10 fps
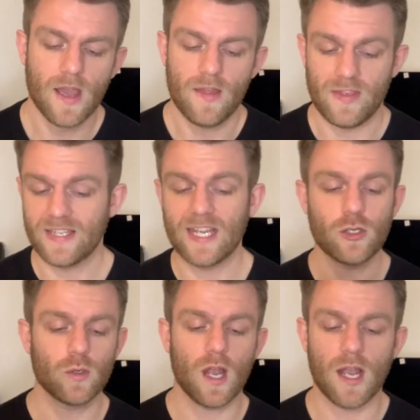The essential
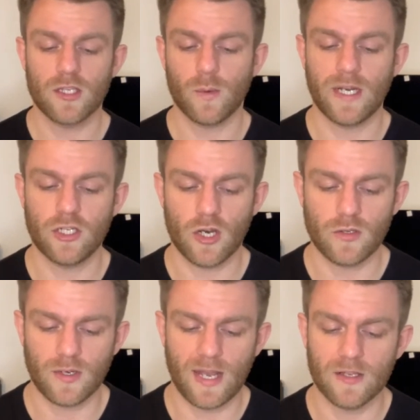guide to winning shows
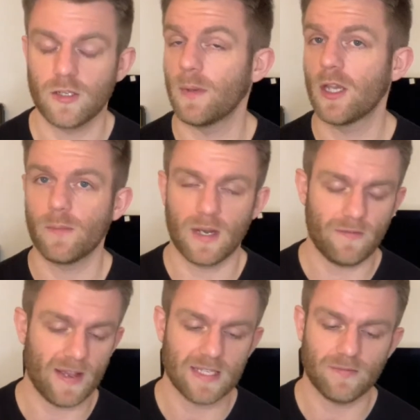you how to become an
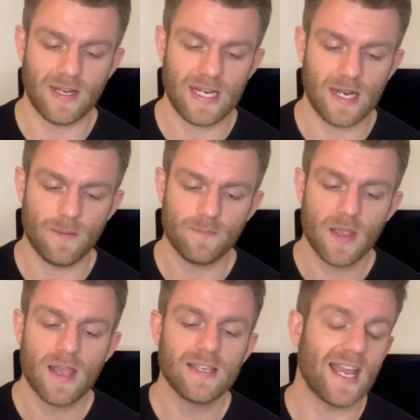effective leader,
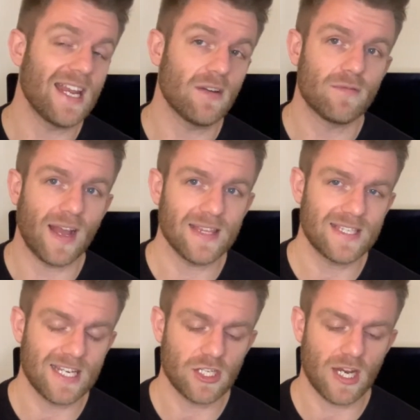gain
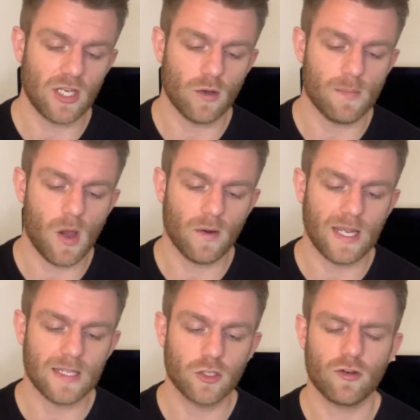advantage in your
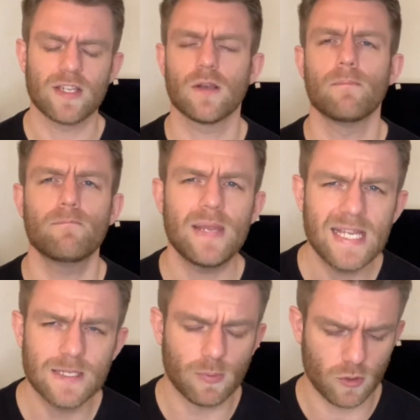market, create
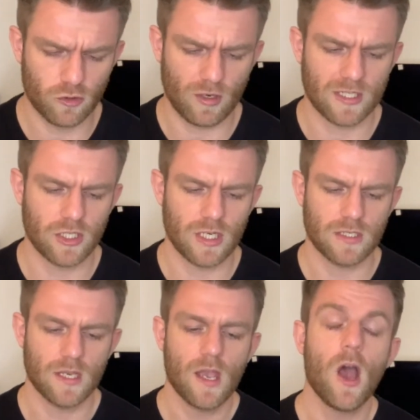unbeatable strategies,
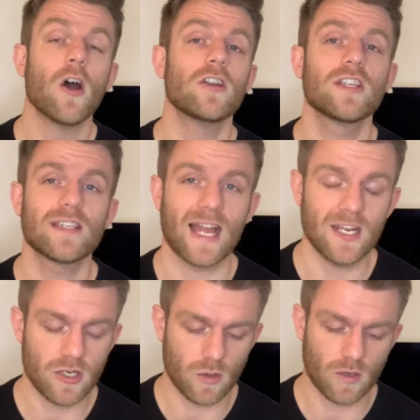
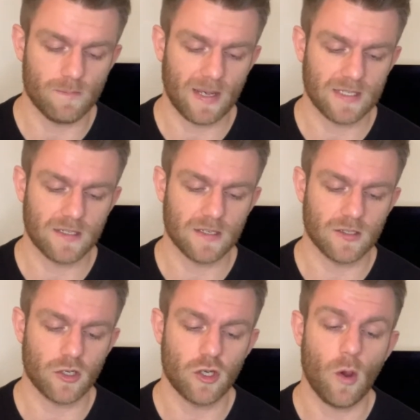understand your competitors,
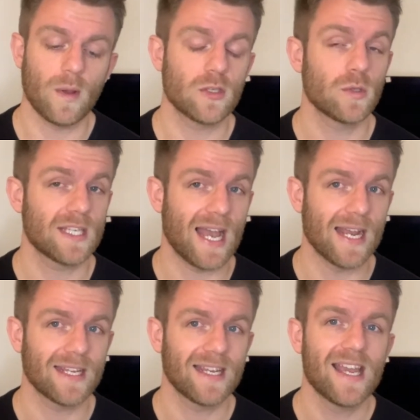know when to
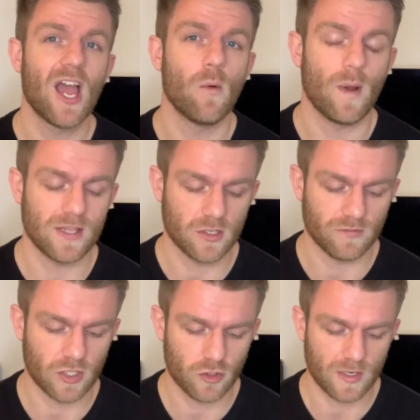attack and when to
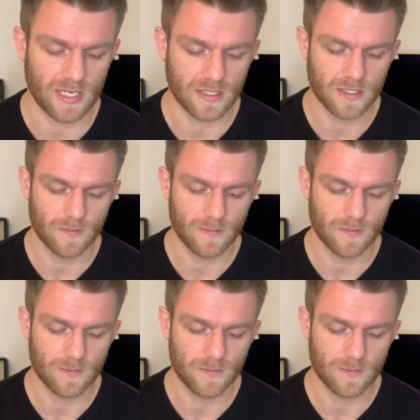retreat.